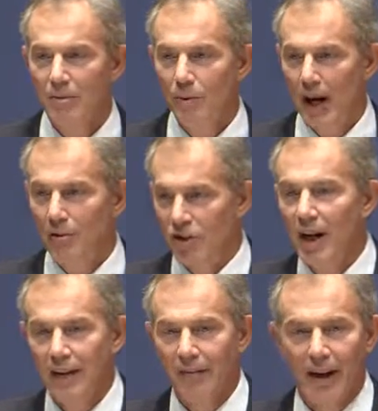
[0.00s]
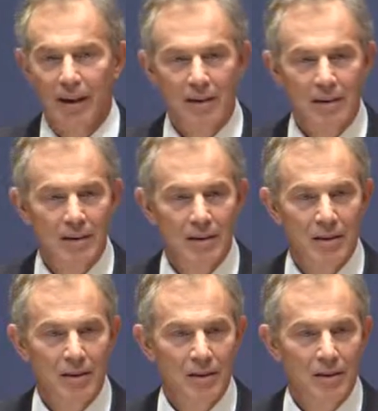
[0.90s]
without China there,
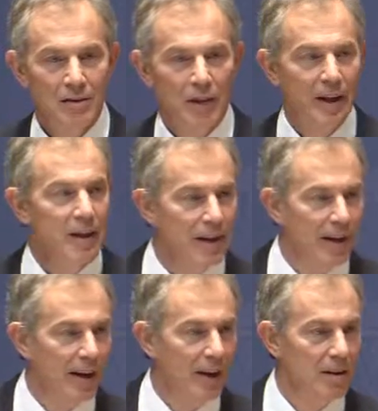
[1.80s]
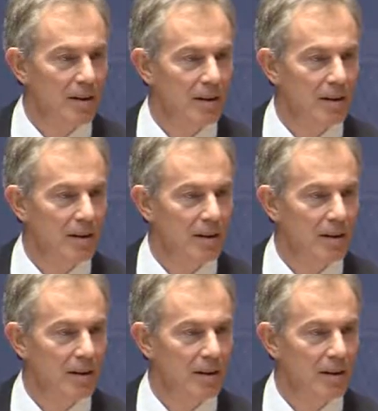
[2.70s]
without India there,